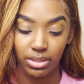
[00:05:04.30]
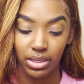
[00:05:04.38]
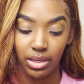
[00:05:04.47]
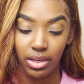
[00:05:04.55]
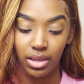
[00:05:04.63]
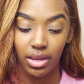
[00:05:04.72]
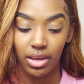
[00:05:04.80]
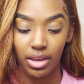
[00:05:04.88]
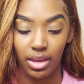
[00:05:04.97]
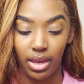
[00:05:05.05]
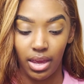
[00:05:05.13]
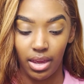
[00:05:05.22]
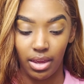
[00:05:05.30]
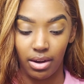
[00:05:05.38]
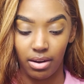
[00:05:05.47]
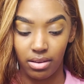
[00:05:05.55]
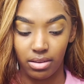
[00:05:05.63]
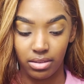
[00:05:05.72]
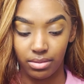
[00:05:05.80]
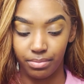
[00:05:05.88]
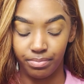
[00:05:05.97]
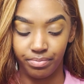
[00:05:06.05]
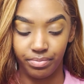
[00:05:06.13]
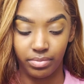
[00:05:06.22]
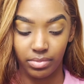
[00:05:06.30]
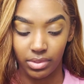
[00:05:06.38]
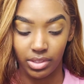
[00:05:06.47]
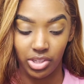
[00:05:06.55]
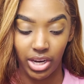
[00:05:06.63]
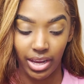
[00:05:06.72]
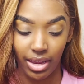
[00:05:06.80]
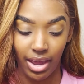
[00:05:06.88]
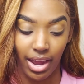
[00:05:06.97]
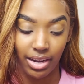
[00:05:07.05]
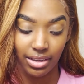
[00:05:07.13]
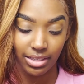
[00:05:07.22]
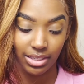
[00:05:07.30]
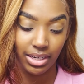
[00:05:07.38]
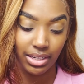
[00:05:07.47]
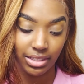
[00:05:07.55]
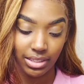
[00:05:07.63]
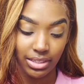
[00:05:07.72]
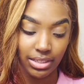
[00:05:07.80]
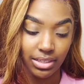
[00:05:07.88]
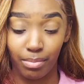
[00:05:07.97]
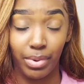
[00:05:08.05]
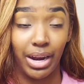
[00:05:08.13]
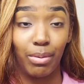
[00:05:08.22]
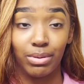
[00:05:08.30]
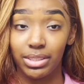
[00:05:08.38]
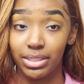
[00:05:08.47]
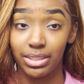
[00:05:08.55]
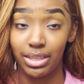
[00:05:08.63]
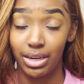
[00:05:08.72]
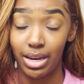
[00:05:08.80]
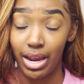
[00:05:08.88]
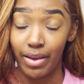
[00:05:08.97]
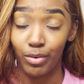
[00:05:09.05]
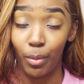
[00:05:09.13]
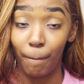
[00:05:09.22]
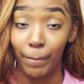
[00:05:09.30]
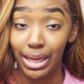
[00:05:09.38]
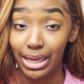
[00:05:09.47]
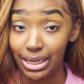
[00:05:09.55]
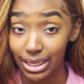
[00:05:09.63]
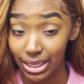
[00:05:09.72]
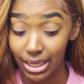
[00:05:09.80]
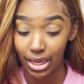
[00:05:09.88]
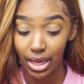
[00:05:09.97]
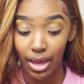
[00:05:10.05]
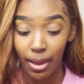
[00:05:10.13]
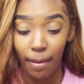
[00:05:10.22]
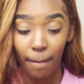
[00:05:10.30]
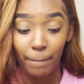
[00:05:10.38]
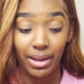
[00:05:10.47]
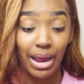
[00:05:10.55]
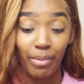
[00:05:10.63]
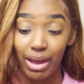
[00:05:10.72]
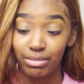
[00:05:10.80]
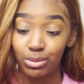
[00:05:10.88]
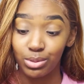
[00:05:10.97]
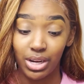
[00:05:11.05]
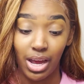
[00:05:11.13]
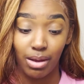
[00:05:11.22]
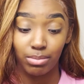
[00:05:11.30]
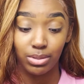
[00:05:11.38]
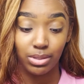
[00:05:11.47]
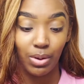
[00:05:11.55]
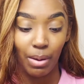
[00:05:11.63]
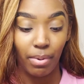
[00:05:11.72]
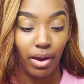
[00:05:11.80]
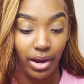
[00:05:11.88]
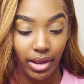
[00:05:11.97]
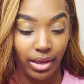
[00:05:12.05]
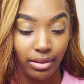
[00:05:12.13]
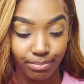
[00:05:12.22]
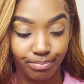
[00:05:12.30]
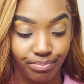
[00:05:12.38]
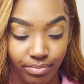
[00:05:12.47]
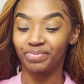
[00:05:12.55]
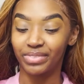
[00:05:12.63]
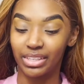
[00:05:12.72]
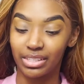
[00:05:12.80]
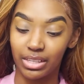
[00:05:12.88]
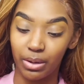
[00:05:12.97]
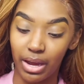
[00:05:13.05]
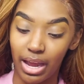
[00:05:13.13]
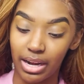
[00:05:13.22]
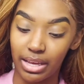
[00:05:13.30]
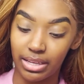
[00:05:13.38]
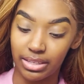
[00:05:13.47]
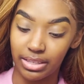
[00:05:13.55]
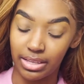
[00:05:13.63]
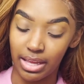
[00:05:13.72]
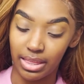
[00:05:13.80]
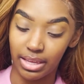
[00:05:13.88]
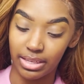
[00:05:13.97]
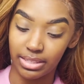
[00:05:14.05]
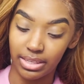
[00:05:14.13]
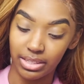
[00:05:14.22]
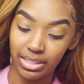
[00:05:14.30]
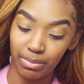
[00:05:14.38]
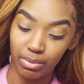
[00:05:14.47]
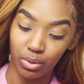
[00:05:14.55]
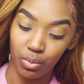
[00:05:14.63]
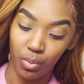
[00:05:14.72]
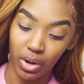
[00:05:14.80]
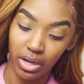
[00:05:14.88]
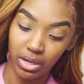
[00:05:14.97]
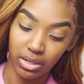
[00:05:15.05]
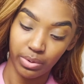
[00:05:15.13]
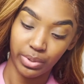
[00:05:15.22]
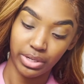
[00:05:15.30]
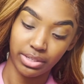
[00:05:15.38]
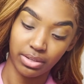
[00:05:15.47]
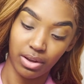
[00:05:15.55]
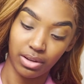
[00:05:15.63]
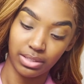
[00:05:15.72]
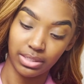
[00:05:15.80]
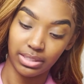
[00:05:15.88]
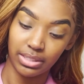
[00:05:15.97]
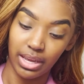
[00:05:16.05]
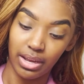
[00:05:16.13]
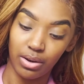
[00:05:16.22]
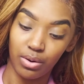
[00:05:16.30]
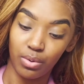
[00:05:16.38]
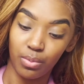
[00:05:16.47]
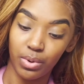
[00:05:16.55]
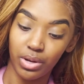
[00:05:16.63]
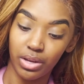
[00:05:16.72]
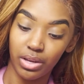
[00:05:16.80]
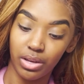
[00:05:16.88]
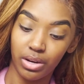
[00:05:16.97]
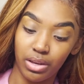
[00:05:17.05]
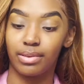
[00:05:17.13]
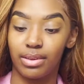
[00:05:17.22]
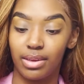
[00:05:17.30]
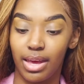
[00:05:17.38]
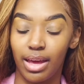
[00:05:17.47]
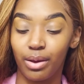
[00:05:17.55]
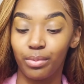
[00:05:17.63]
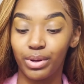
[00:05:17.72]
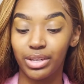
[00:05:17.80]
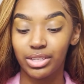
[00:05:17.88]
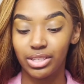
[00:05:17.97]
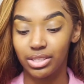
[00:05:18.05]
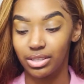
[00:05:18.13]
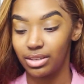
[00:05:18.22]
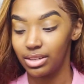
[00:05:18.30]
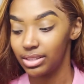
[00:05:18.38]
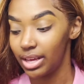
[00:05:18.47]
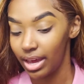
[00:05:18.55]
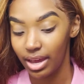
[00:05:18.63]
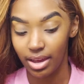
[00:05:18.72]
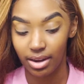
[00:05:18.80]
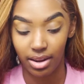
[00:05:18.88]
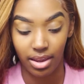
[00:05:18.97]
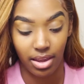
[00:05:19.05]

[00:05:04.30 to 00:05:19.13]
it, and Jackie Aina suggested it, but I was 16 and I had no money. And now I have 2 jobs, so I bought it. So I got it in, I think, 6W1, which is called Sandalwood. I wish this had